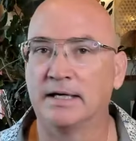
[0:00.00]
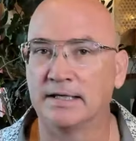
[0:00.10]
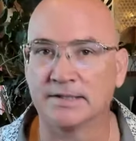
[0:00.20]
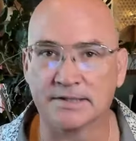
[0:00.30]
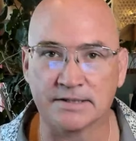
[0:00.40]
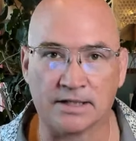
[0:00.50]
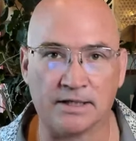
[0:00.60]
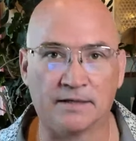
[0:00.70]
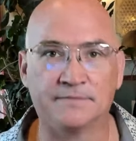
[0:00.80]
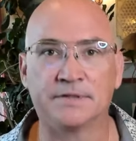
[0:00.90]
it's
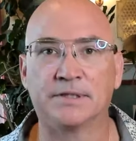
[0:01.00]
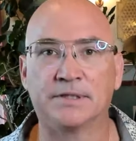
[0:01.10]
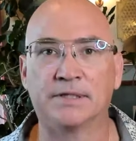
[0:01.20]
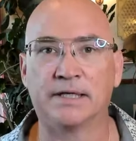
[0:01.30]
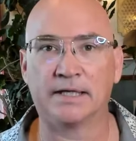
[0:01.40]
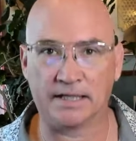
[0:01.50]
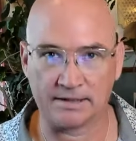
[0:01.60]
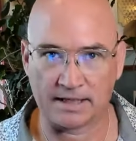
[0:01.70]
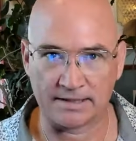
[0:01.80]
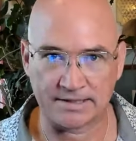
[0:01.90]
tough to get into
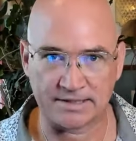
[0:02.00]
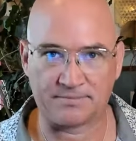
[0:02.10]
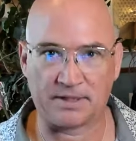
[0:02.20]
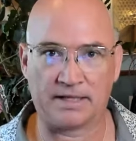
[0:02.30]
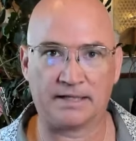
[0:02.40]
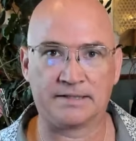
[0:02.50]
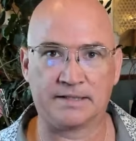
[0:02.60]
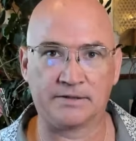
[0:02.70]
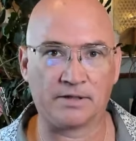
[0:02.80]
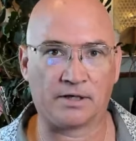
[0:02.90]
that space,
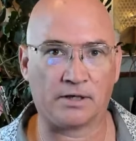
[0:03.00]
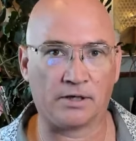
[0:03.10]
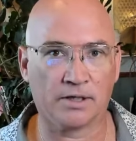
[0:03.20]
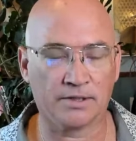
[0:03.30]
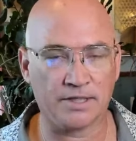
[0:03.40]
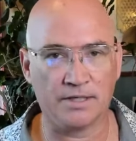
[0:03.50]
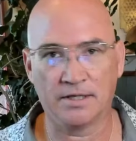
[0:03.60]
into the heart.